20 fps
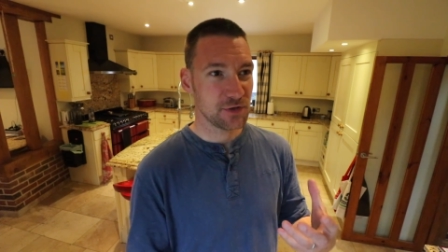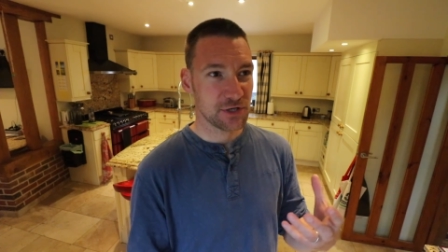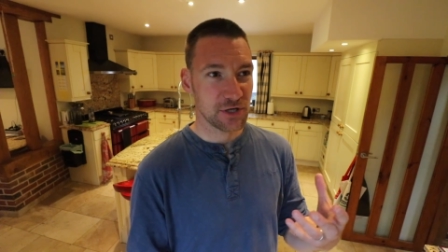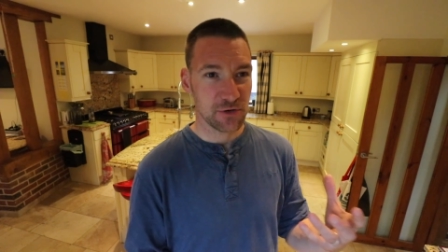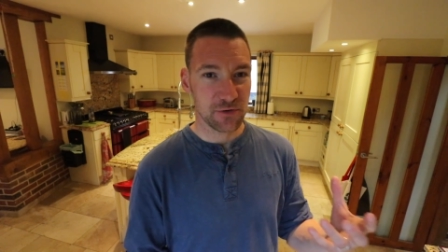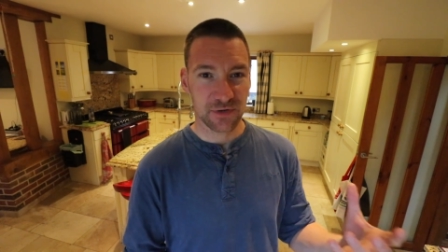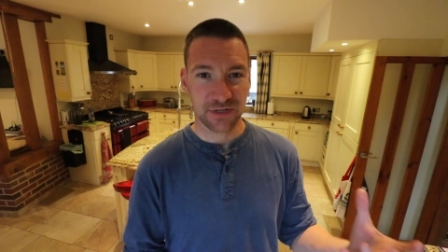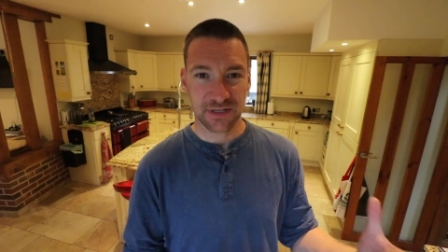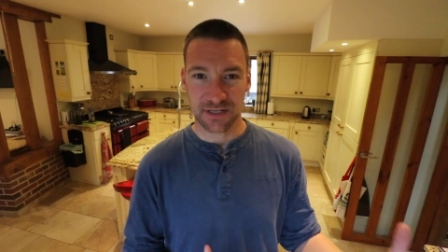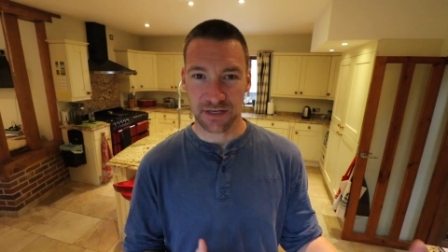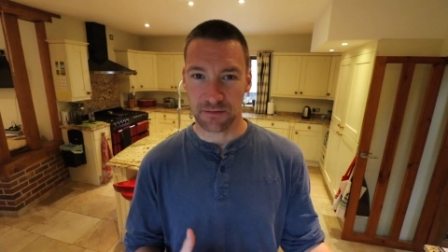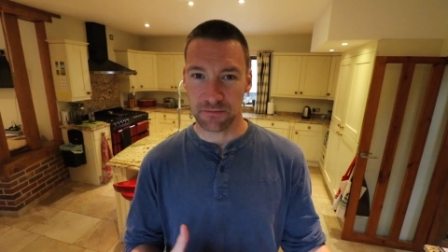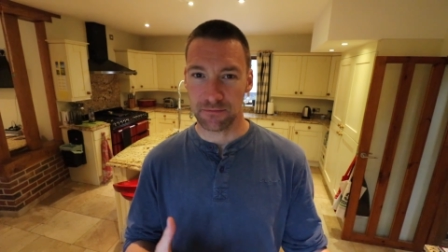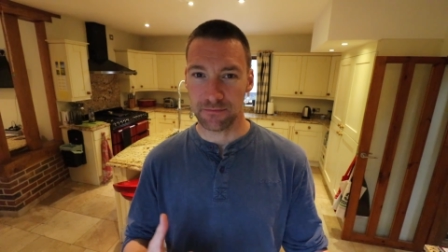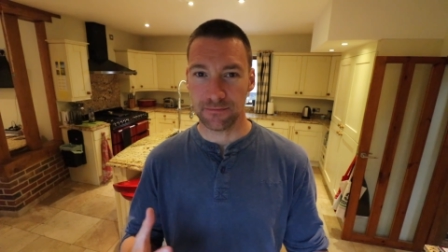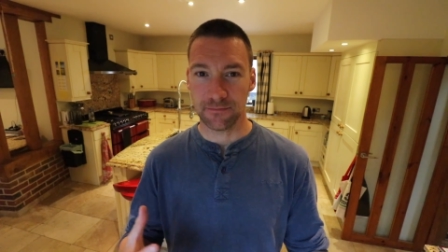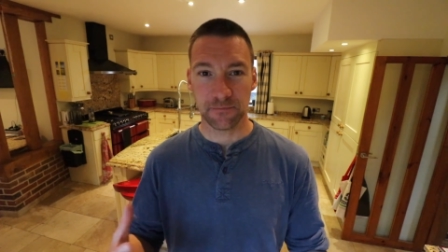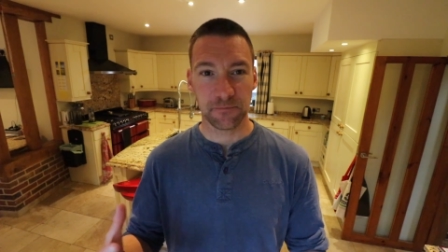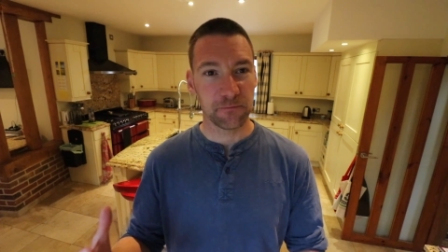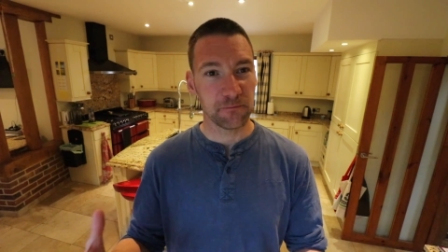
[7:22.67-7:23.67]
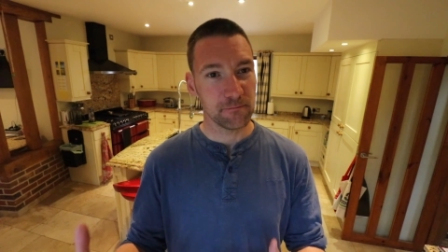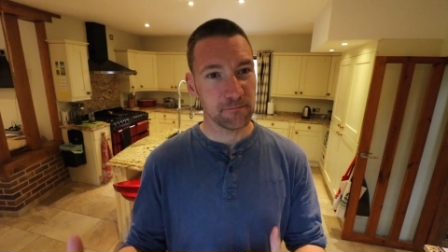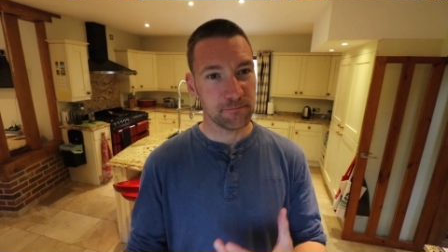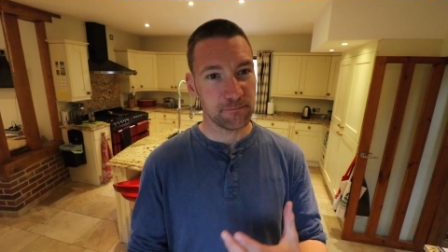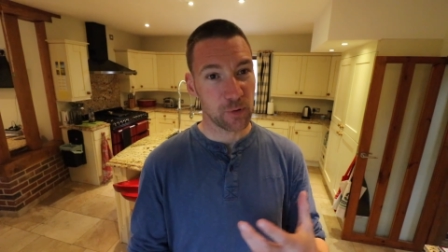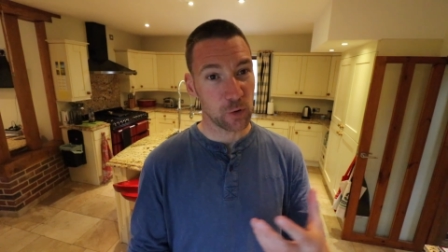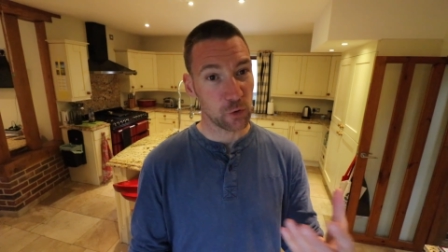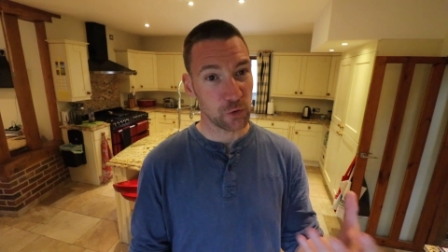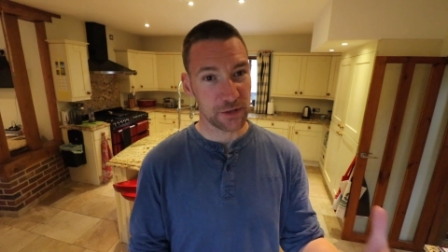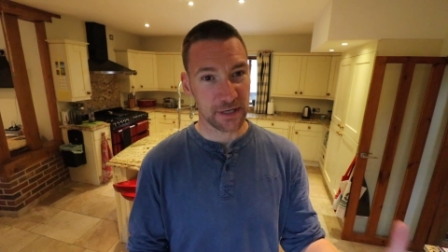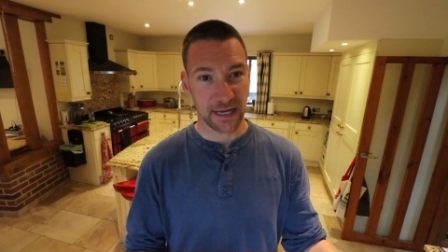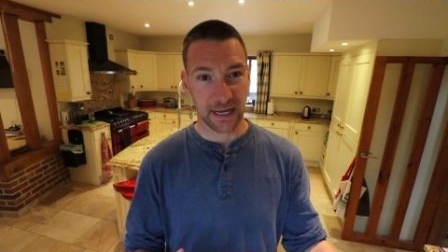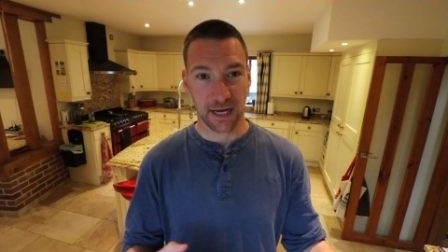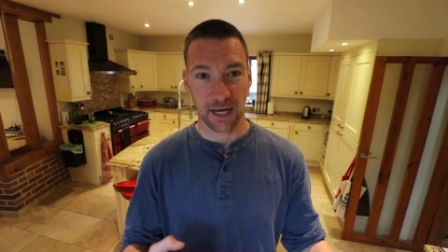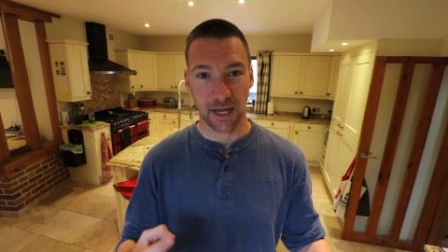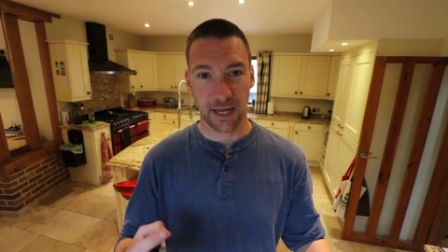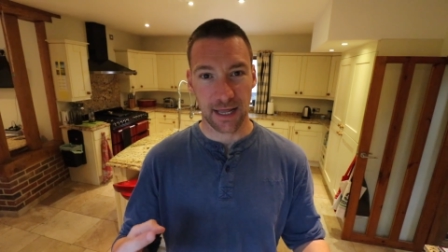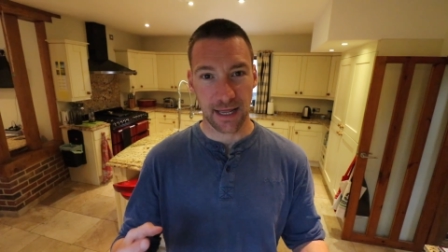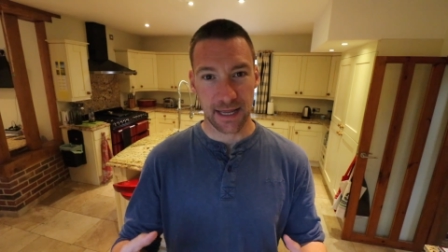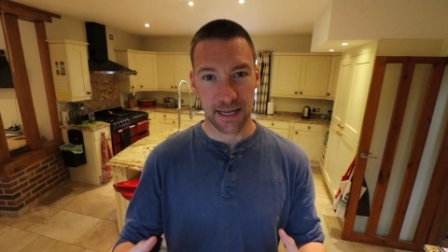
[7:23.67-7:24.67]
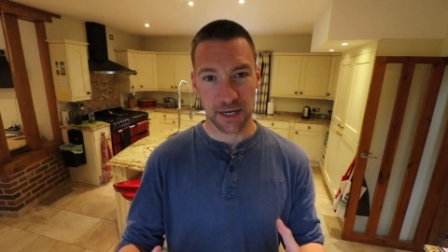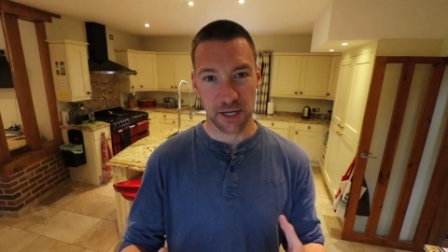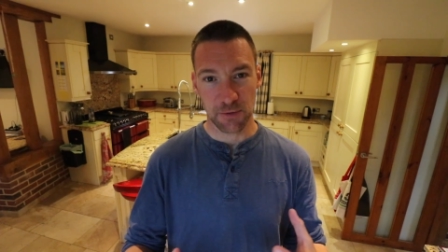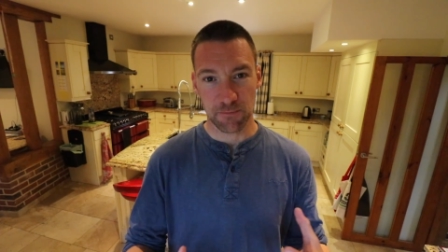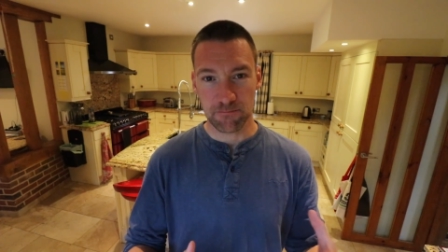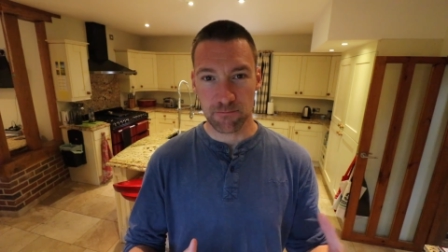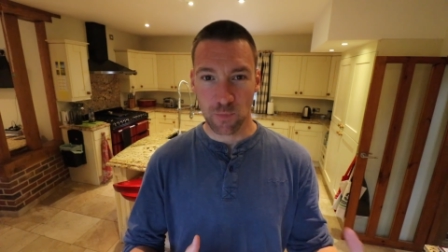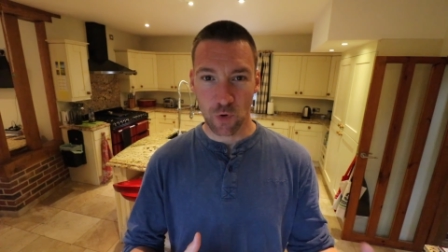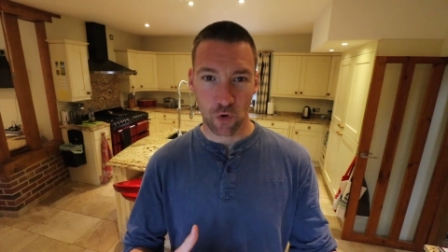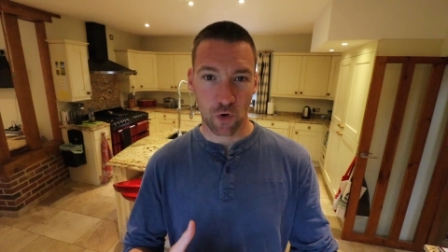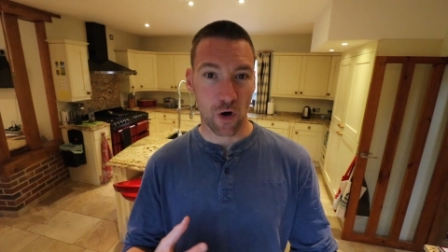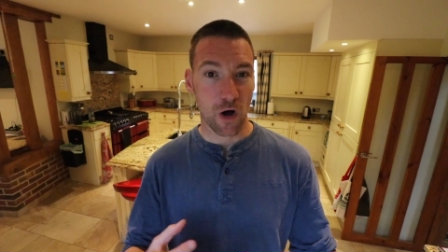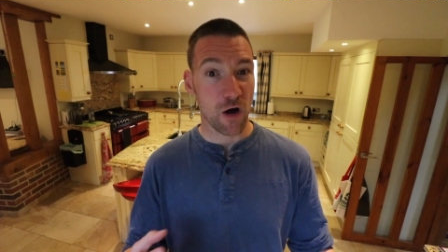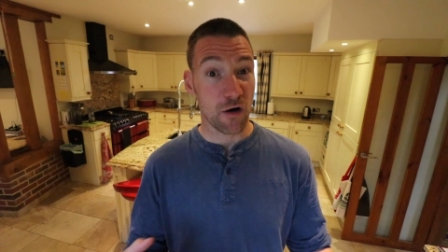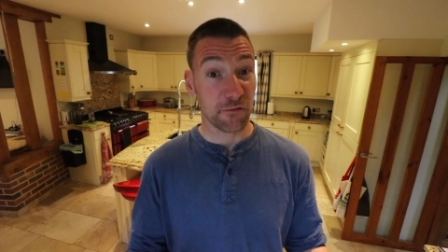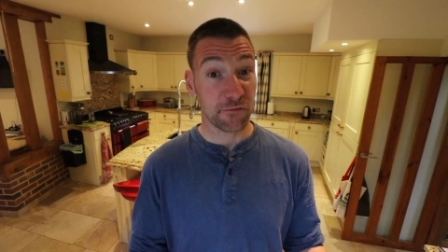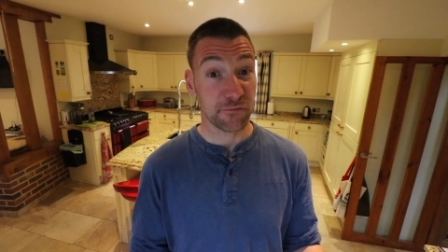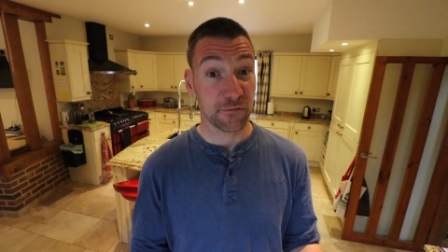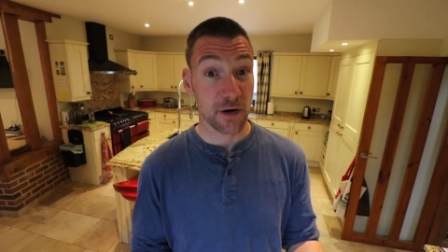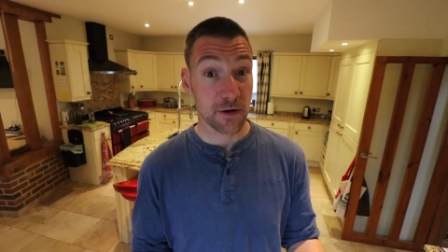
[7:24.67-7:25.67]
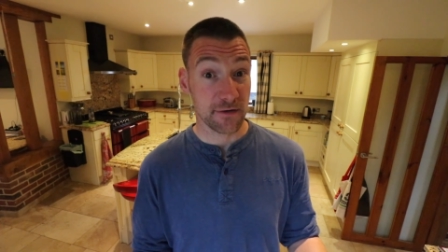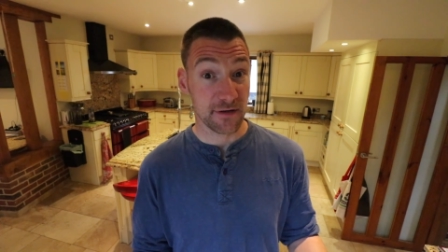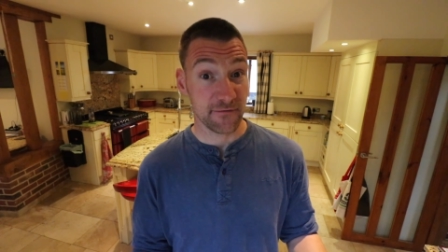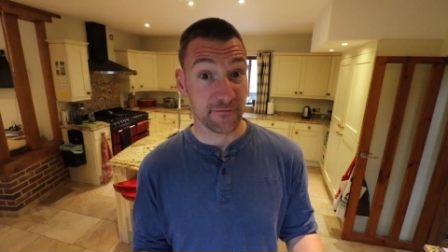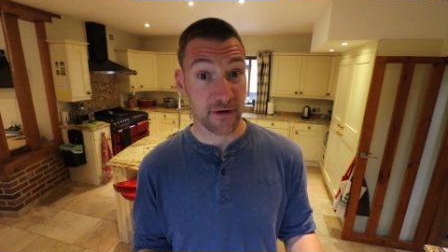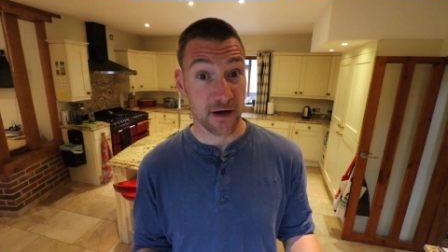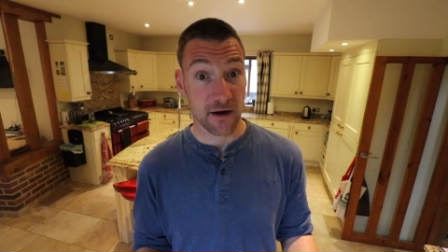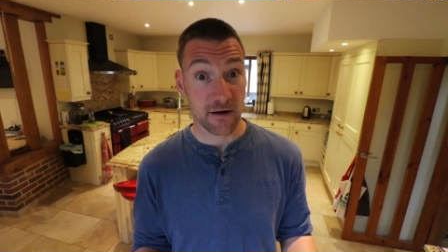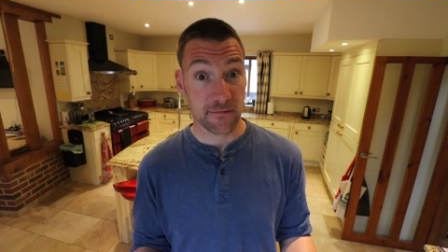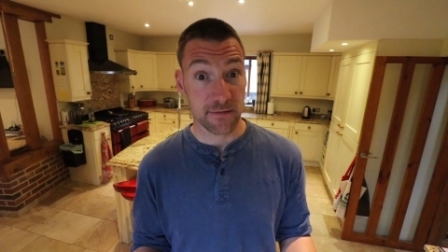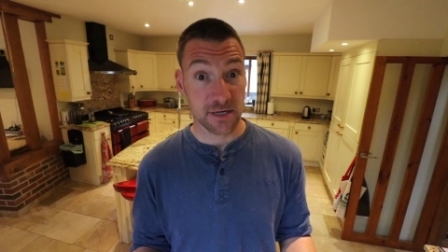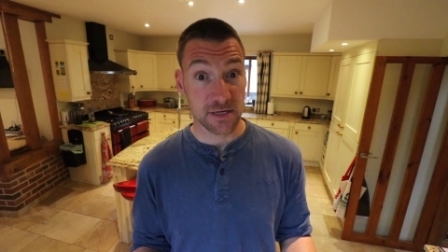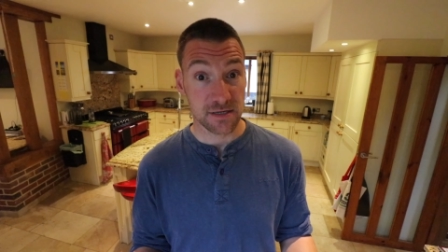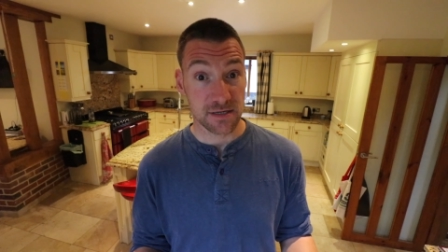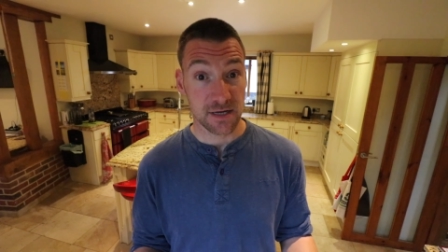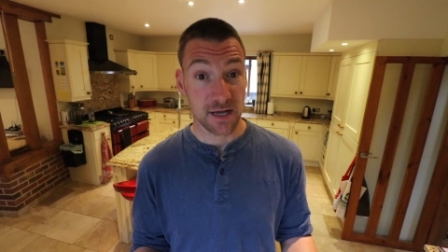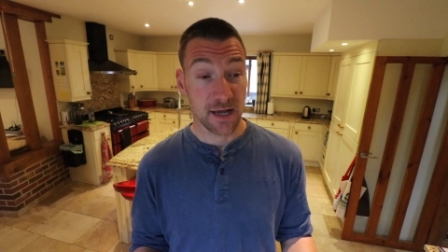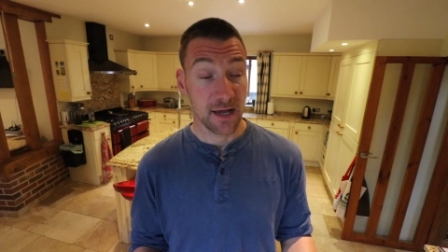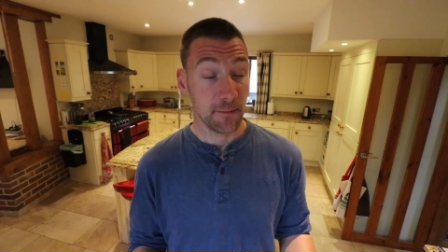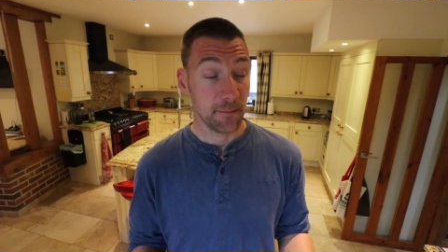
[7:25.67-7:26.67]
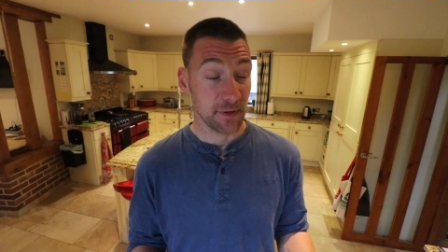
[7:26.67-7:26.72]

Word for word: do some boarding in a more off-road environment